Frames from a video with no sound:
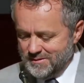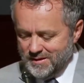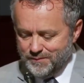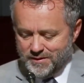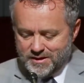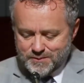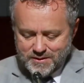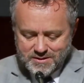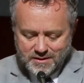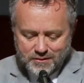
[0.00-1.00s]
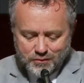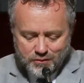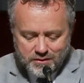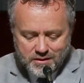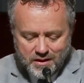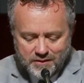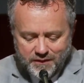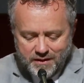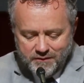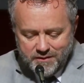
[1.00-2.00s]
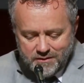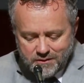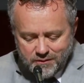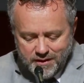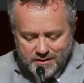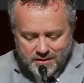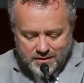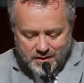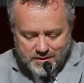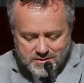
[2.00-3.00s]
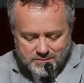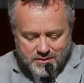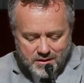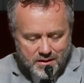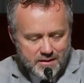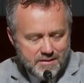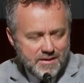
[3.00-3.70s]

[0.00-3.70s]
He begins by saying, Lord God of heaven, the great and awesome God.